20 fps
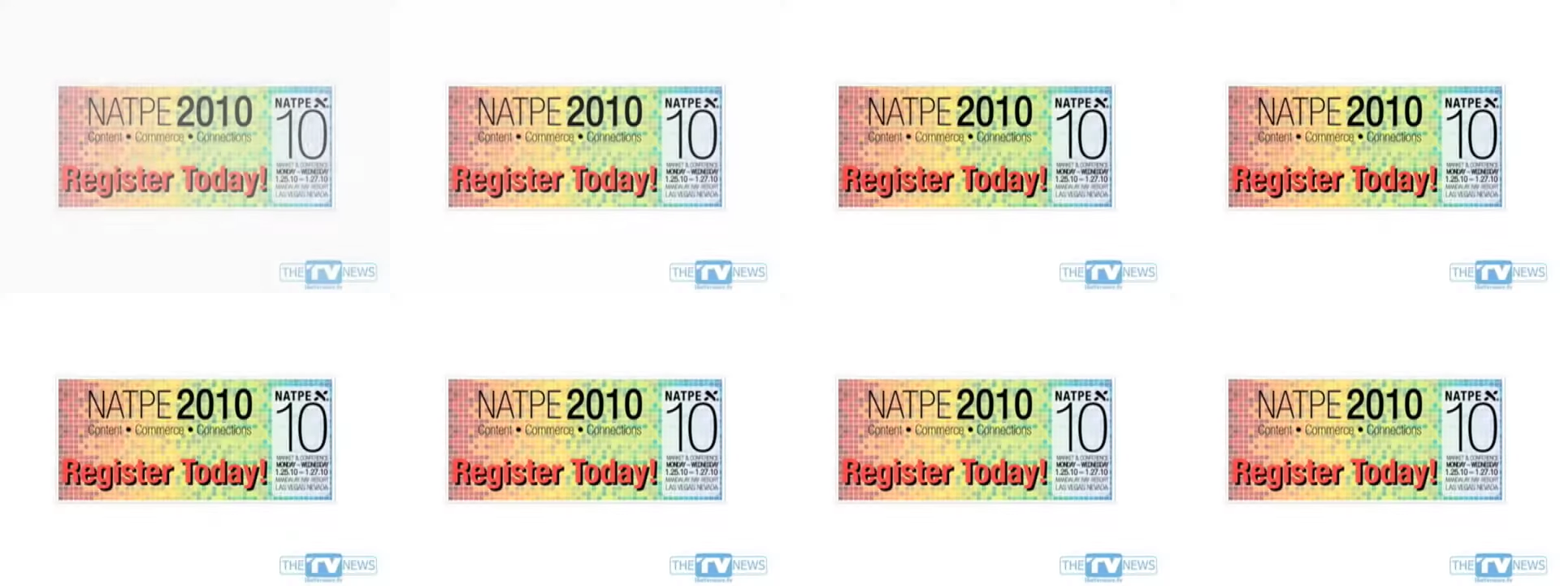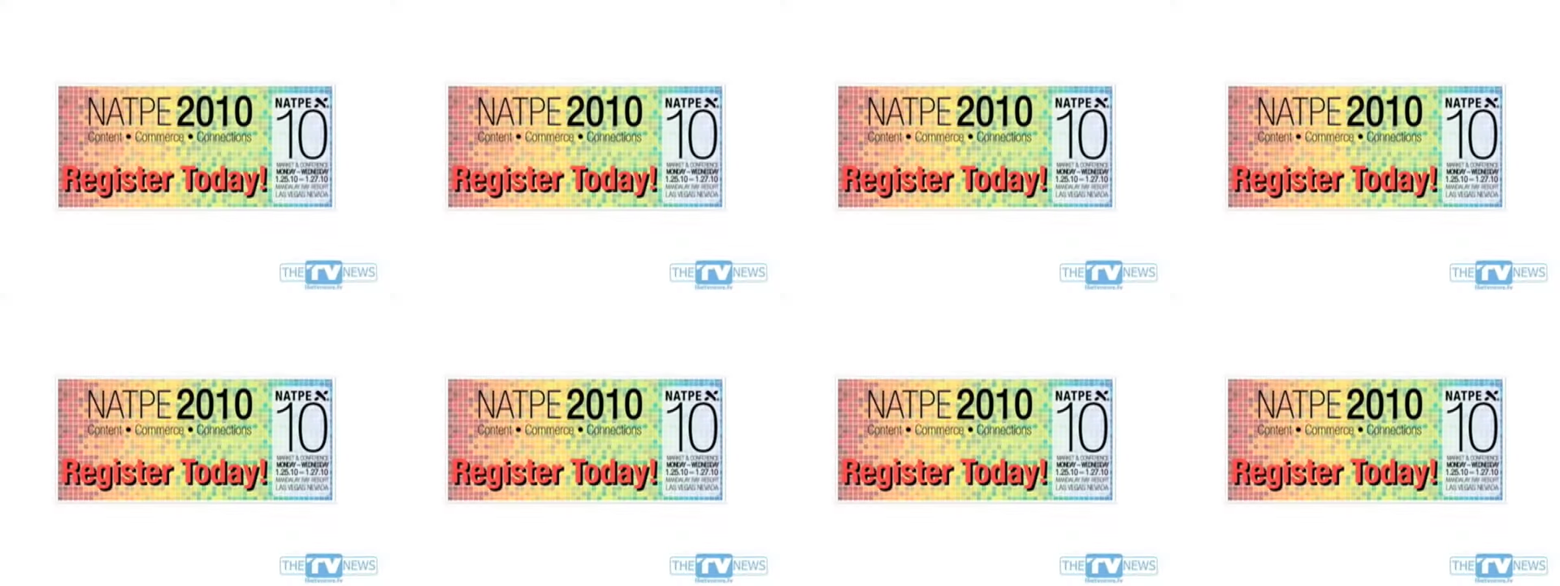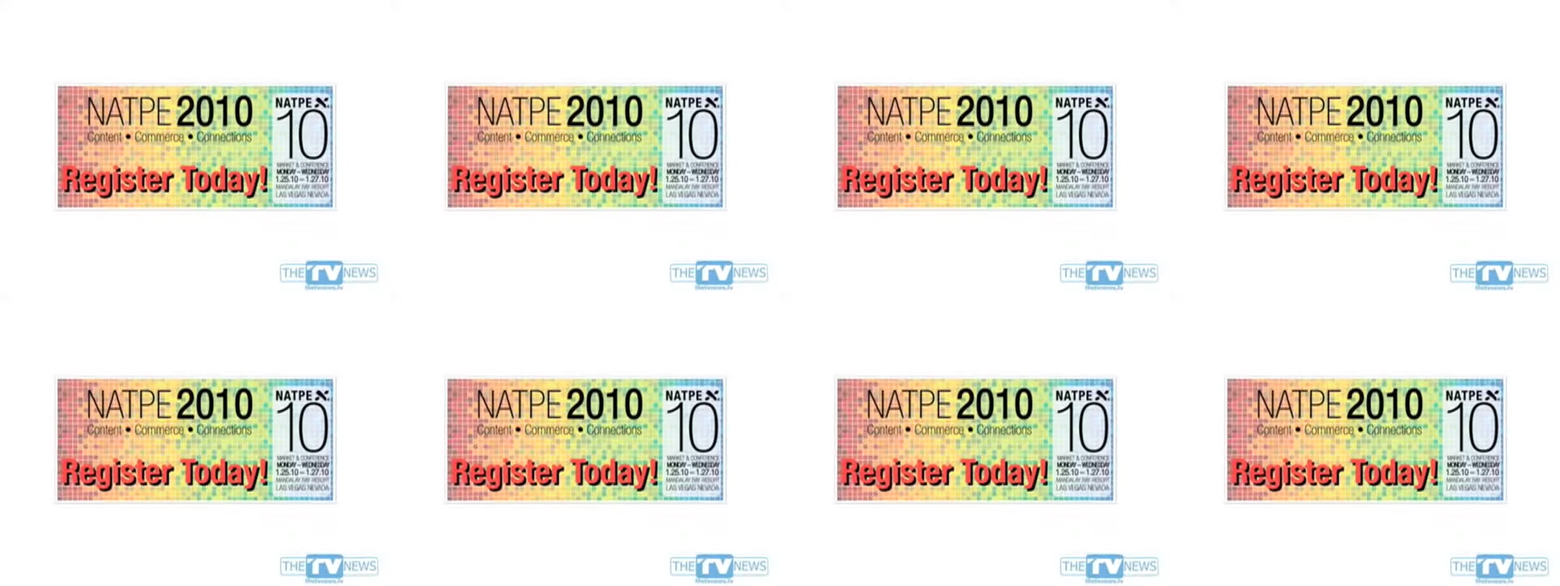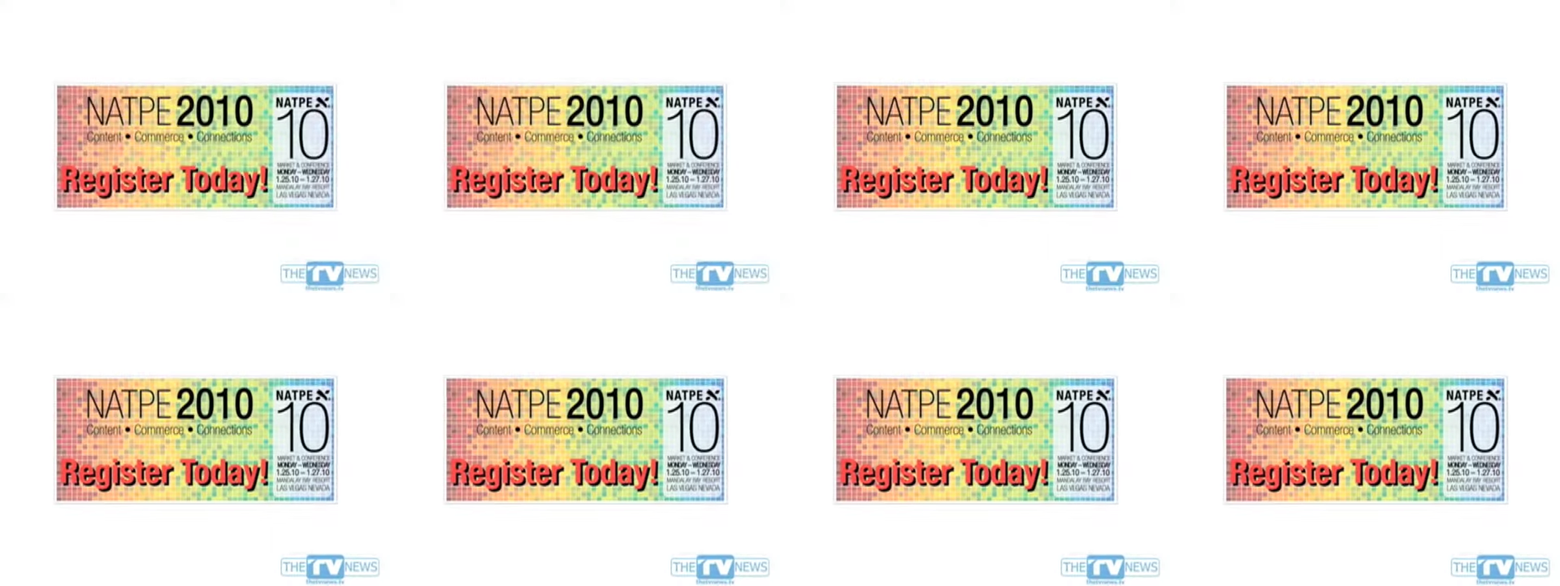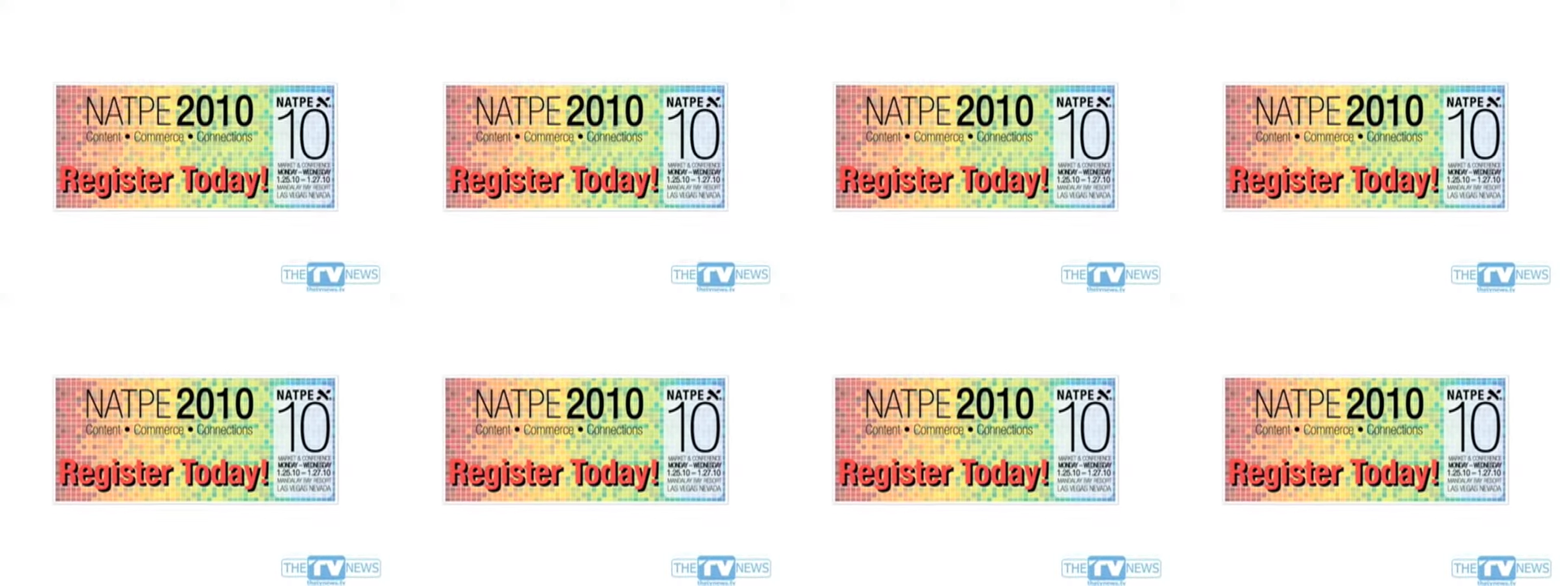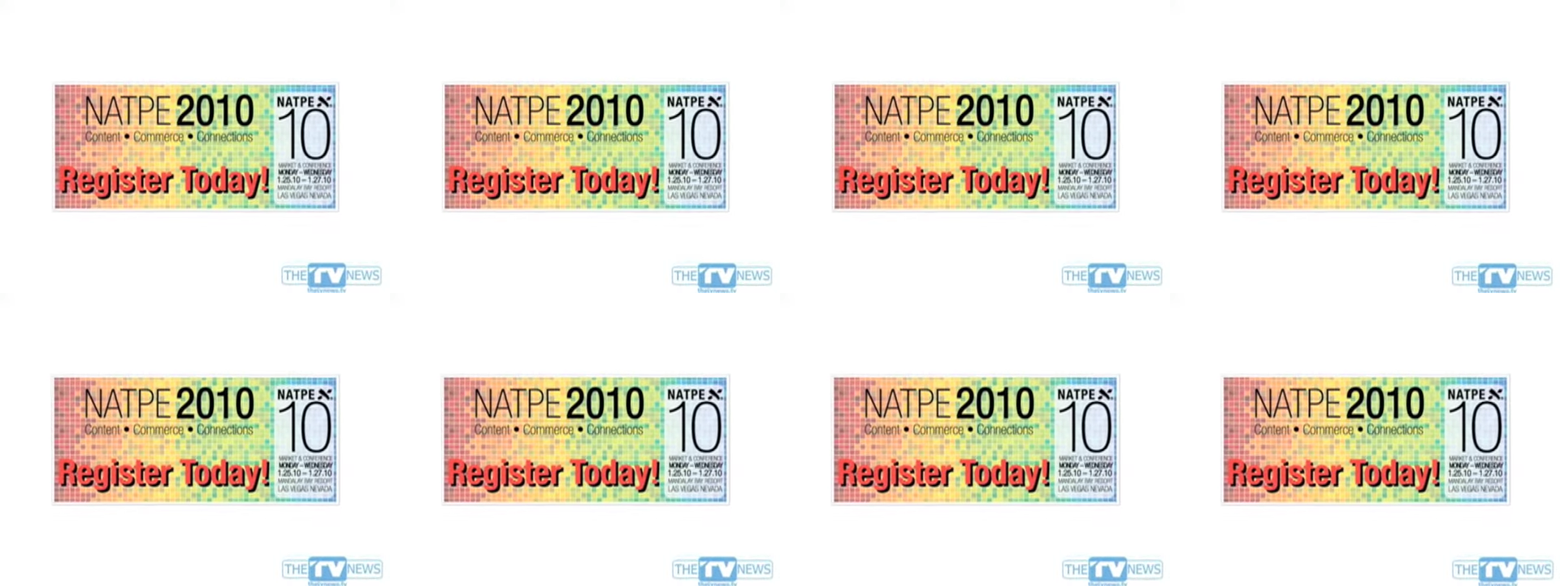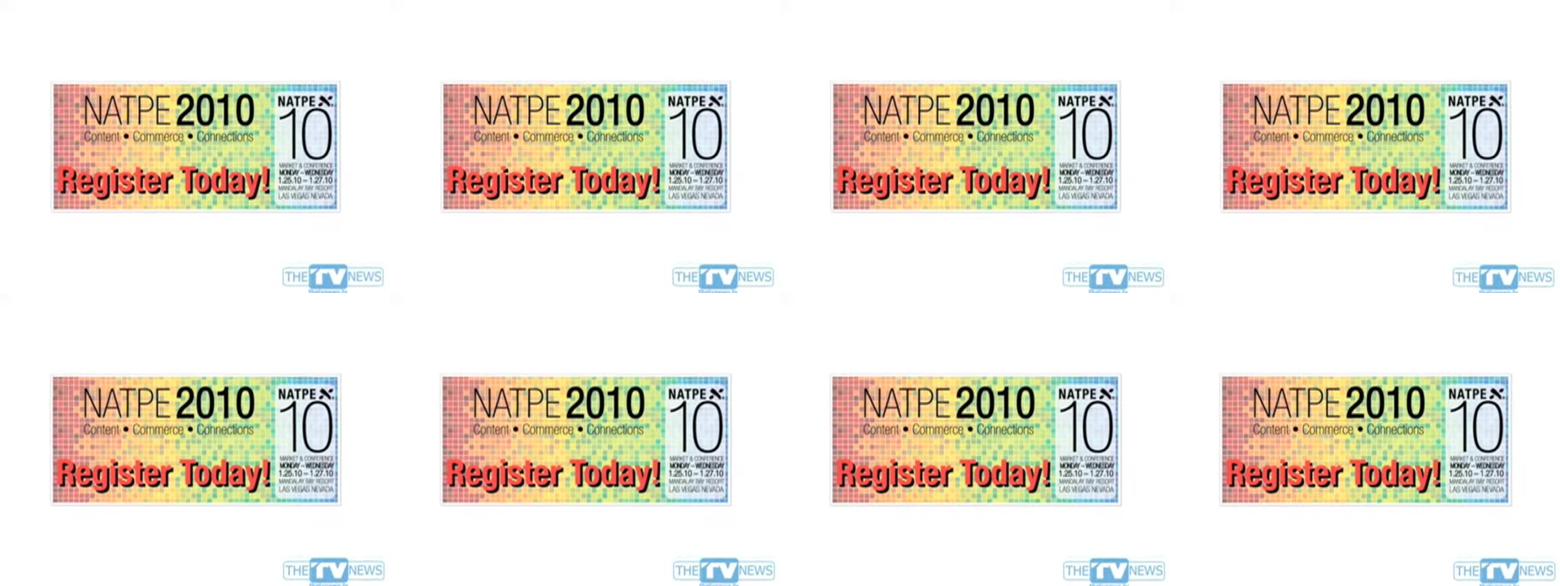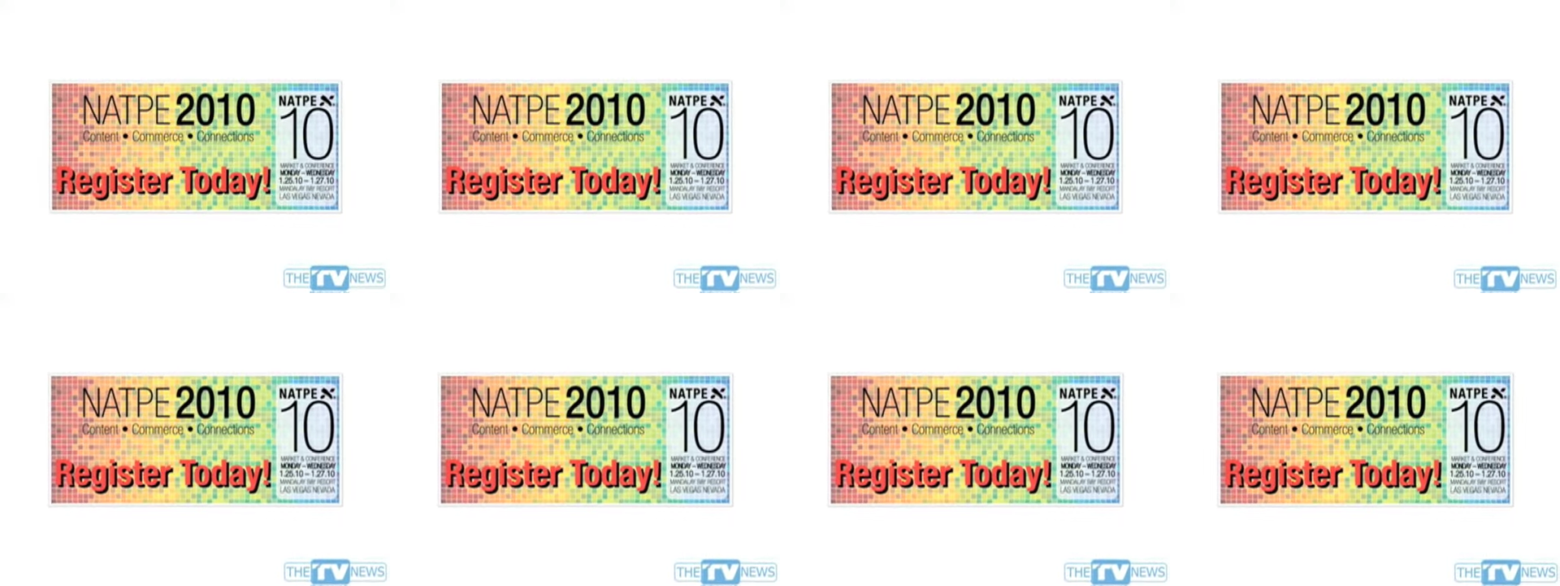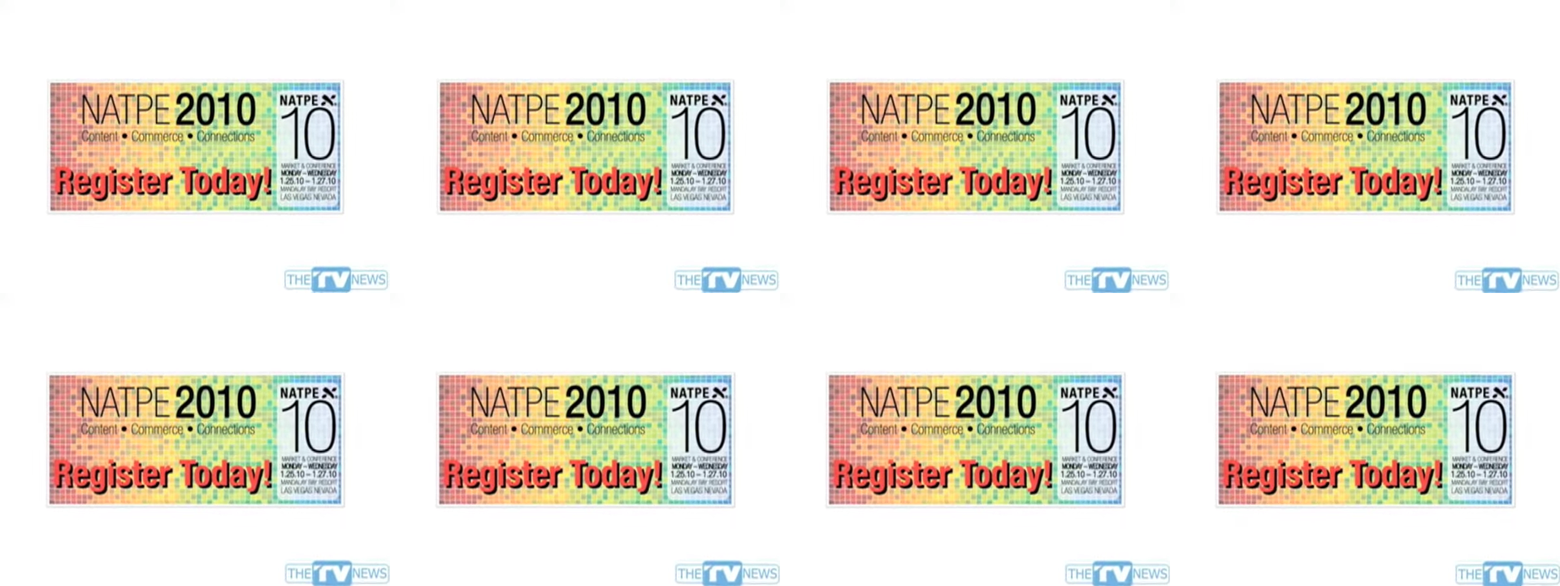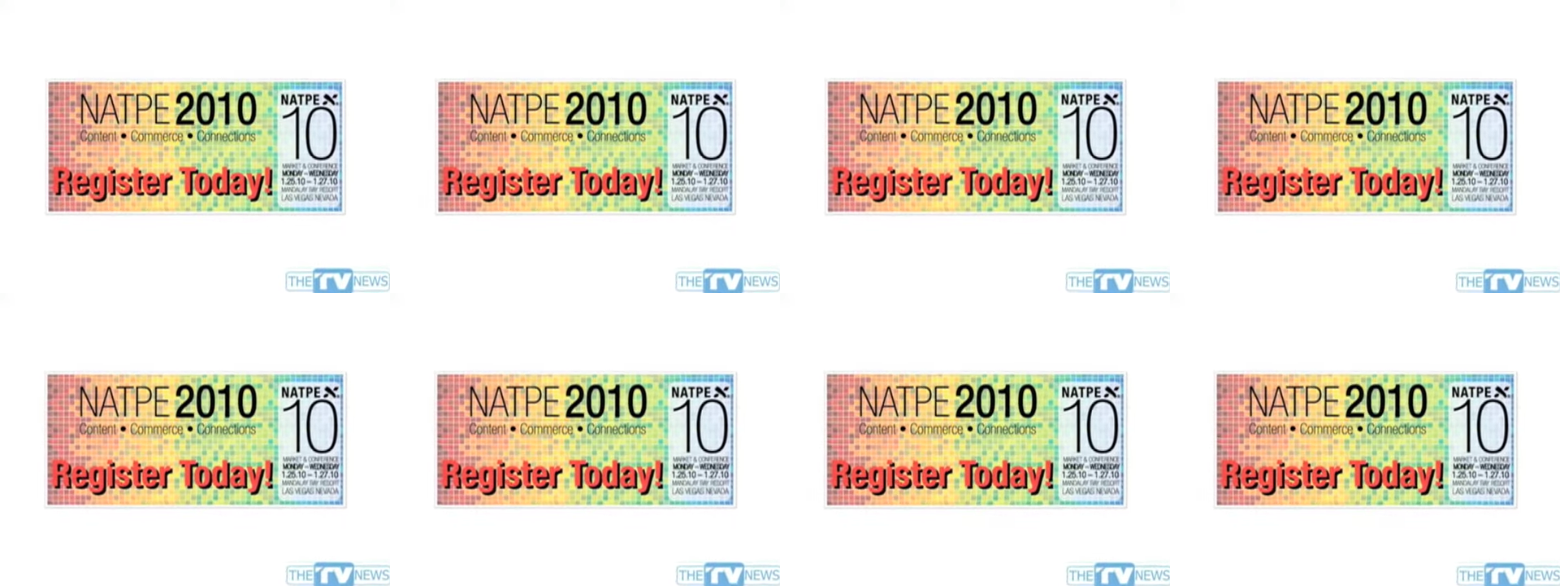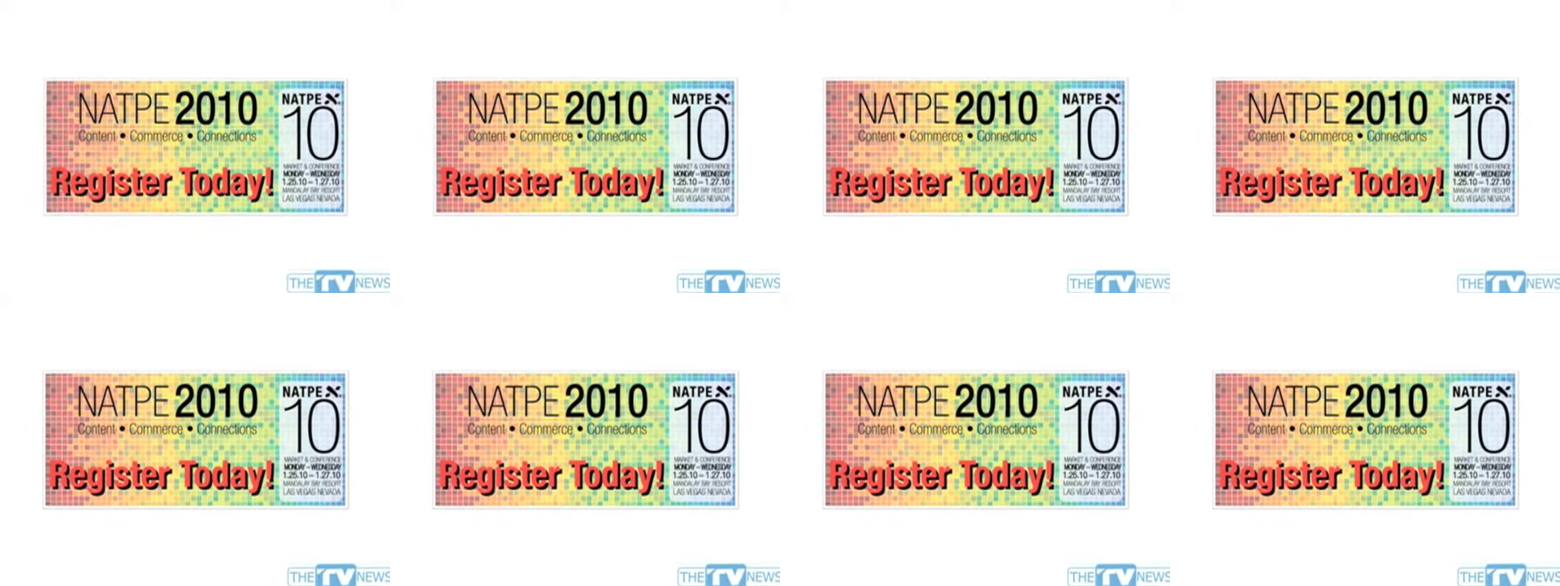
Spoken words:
(no speaker visible)